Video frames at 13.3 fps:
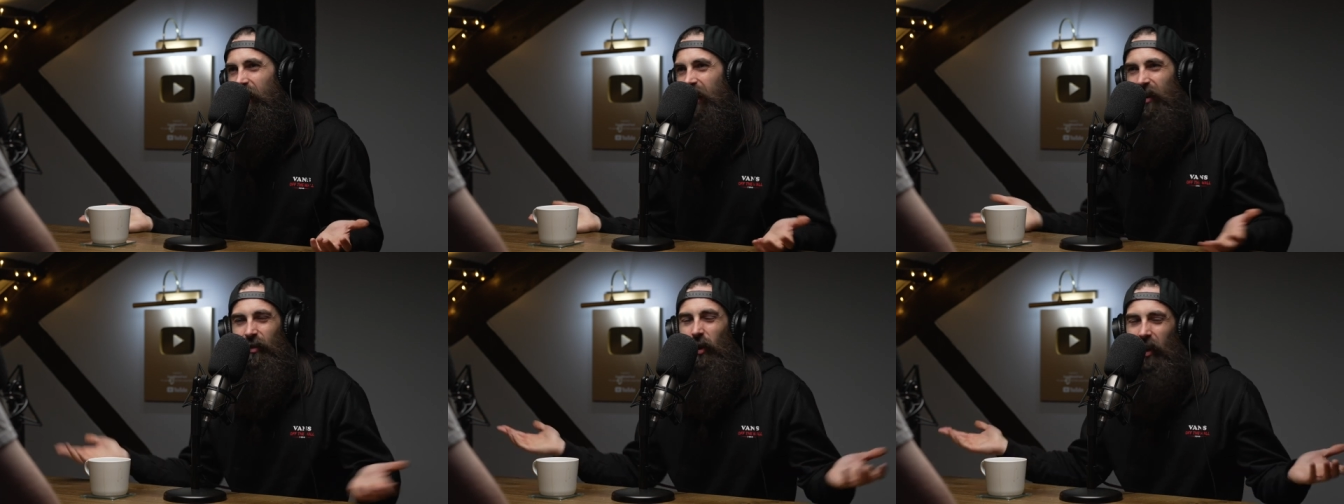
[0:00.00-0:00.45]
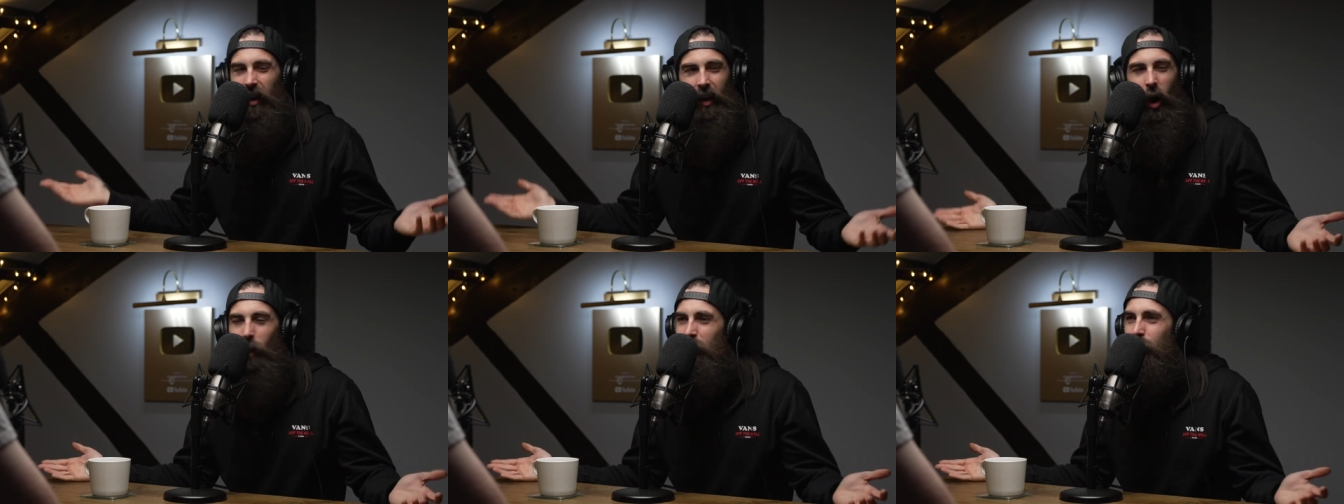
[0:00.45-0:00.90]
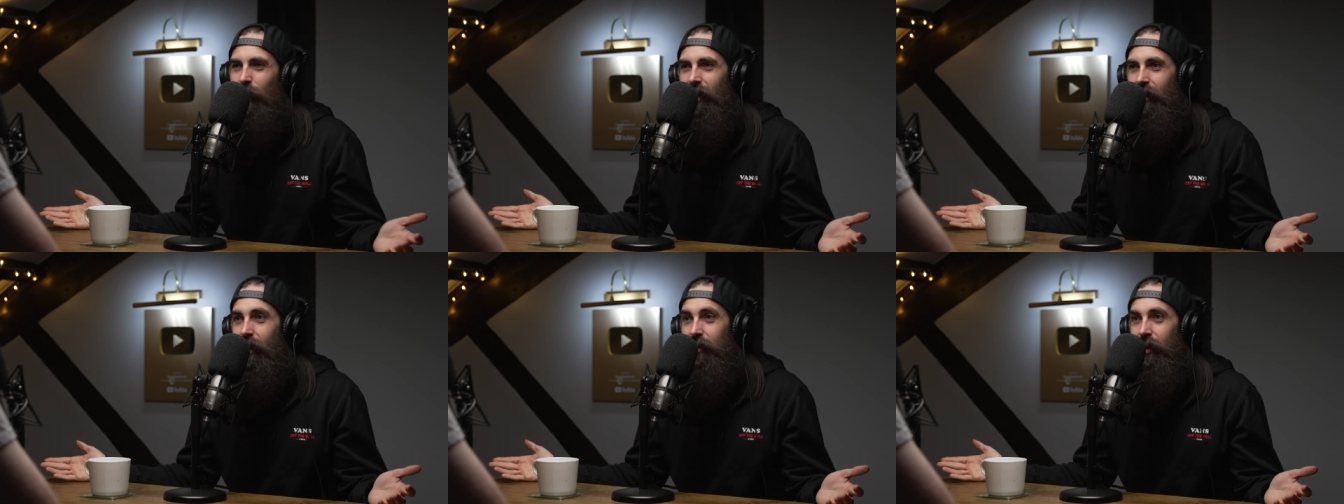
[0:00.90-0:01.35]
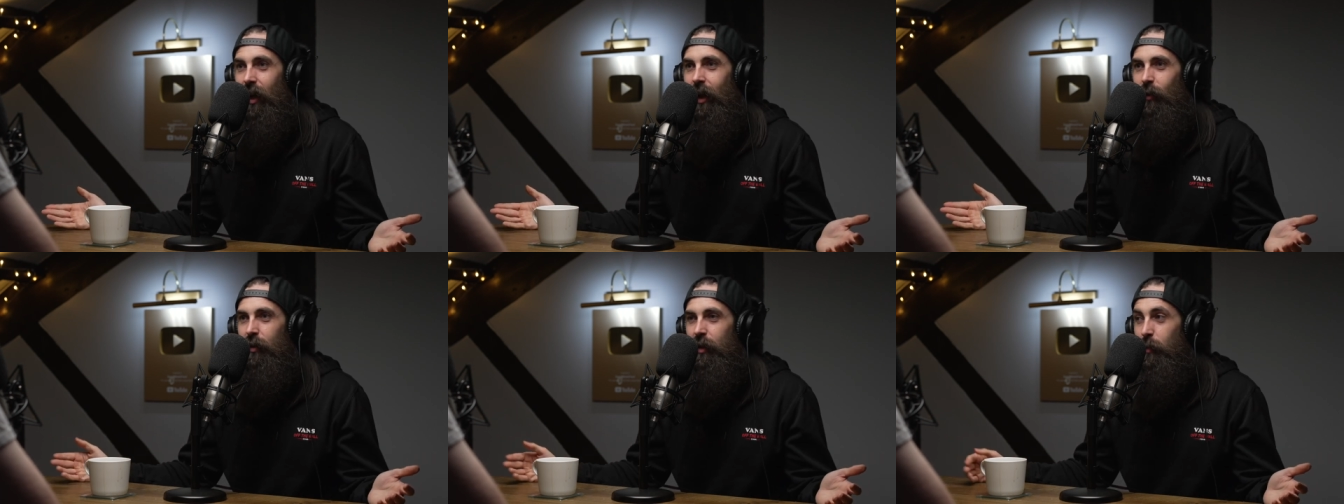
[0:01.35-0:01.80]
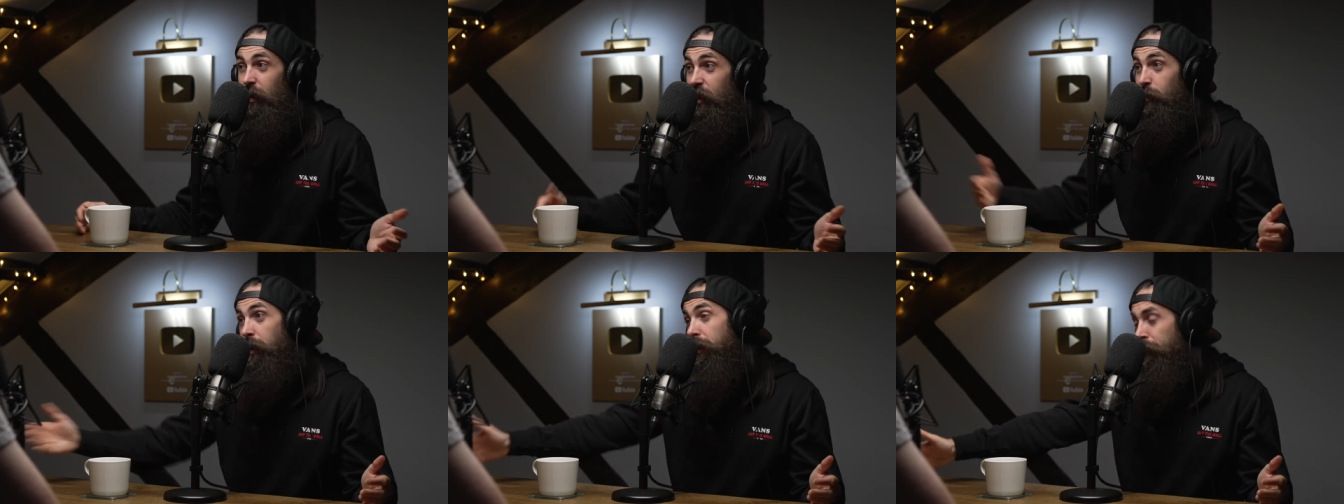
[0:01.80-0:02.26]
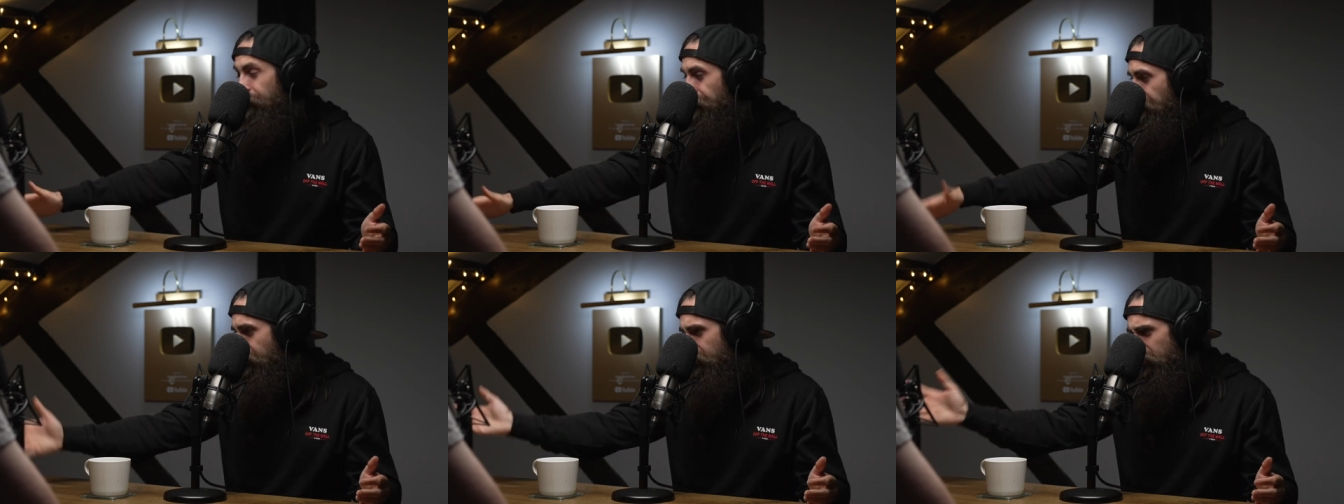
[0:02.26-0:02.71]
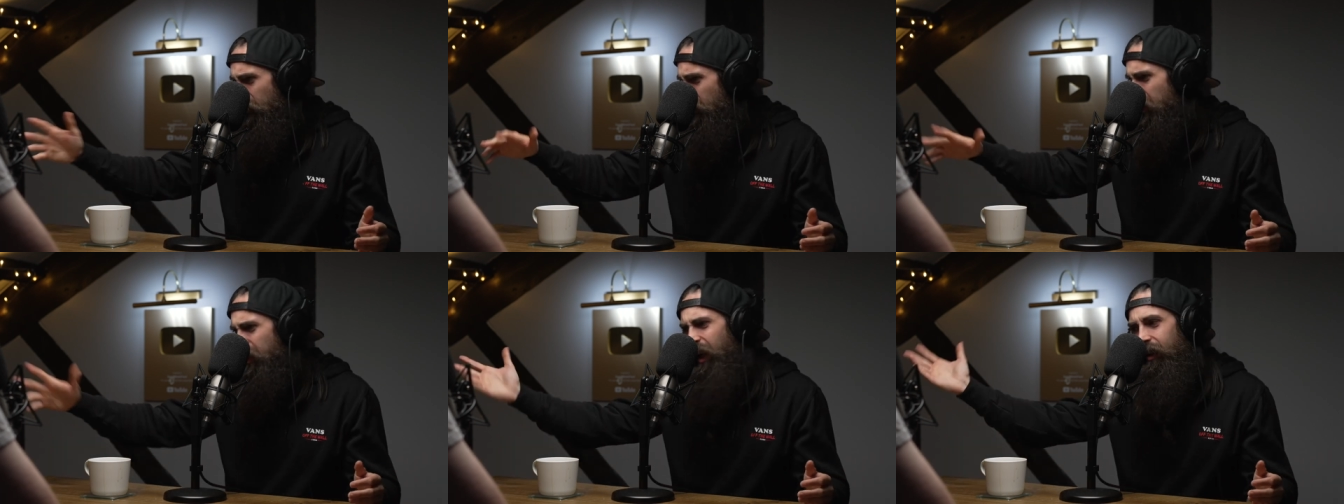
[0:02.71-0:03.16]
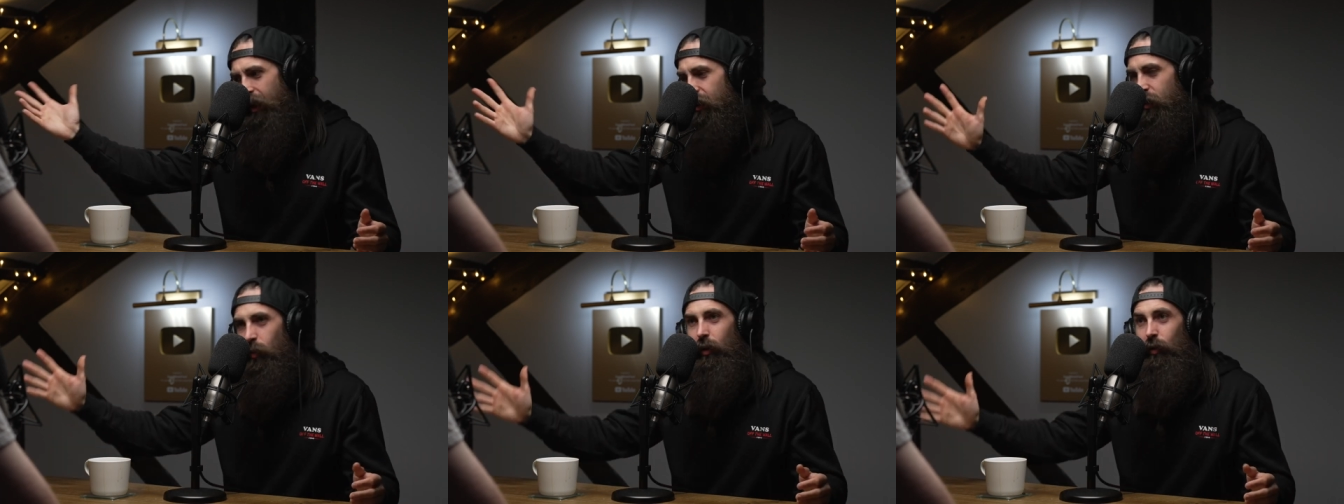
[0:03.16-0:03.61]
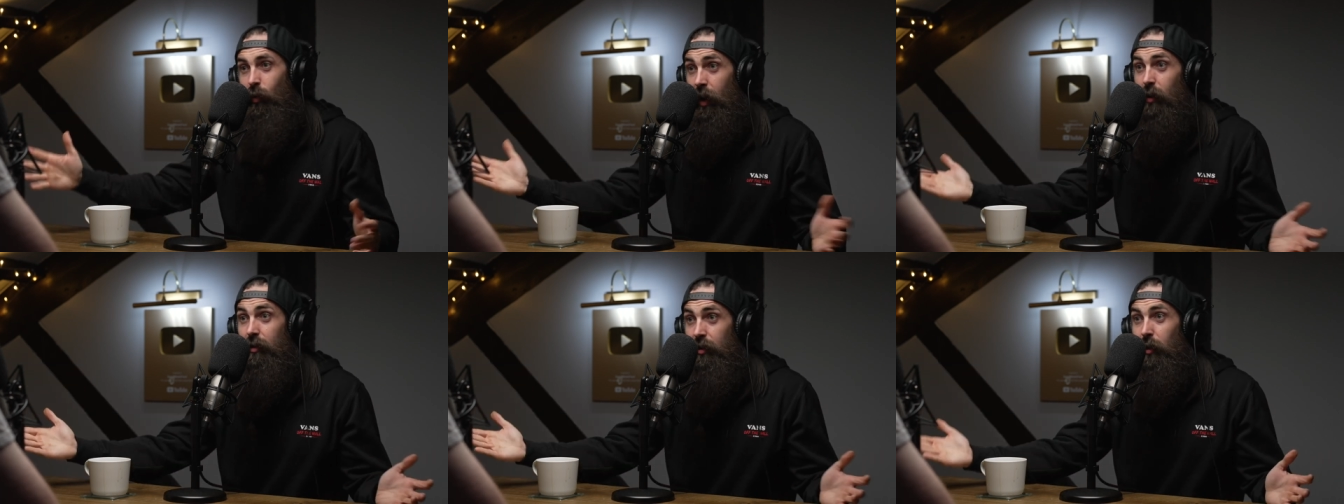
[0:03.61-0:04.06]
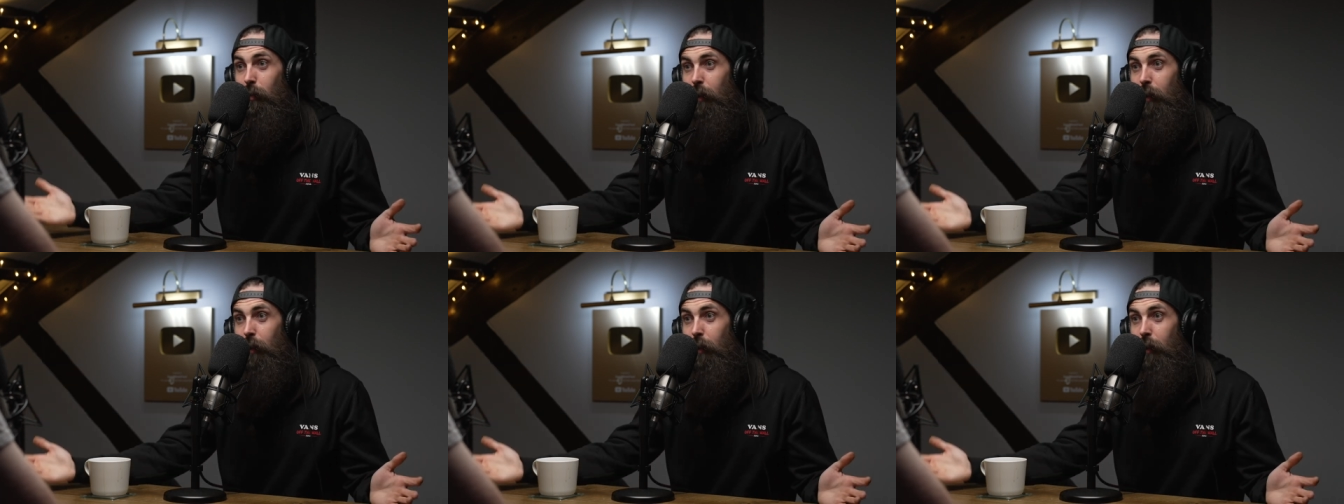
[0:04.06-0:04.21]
that's got that can't be twenty thousand calories, but it's been they had Guinness World Records, you yeah.